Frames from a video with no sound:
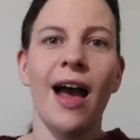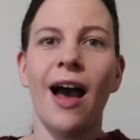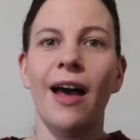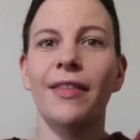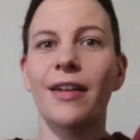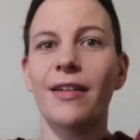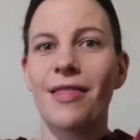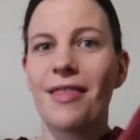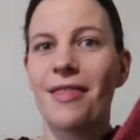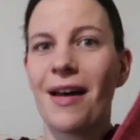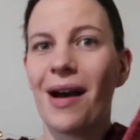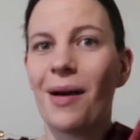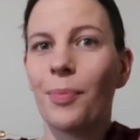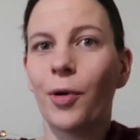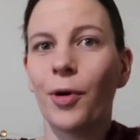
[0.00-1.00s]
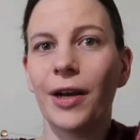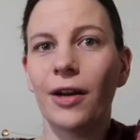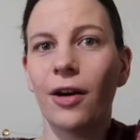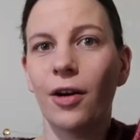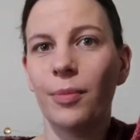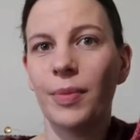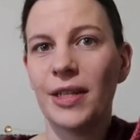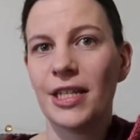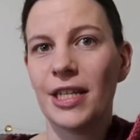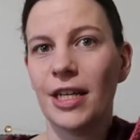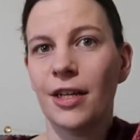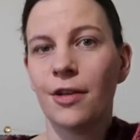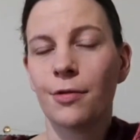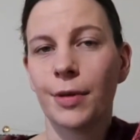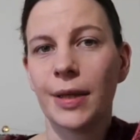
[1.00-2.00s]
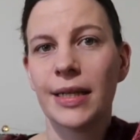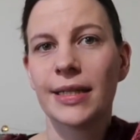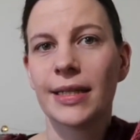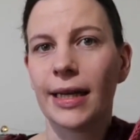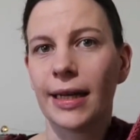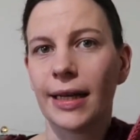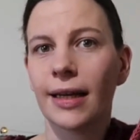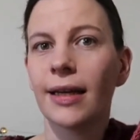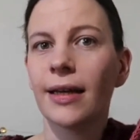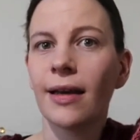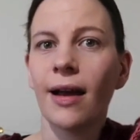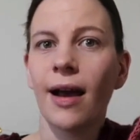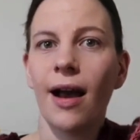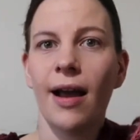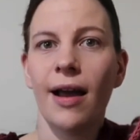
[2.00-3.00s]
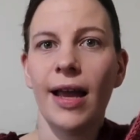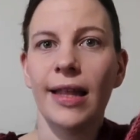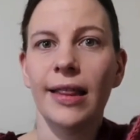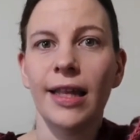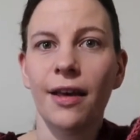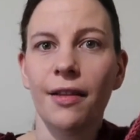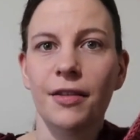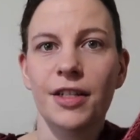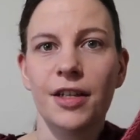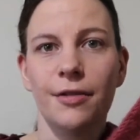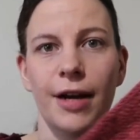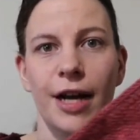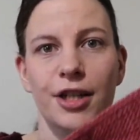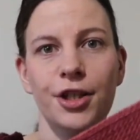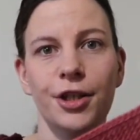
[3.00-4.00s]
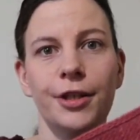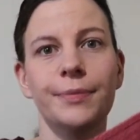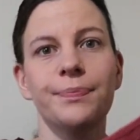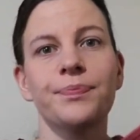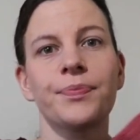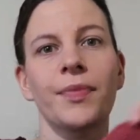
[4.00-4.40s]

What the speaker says: and then at that point I'll be decreasing in the other direction.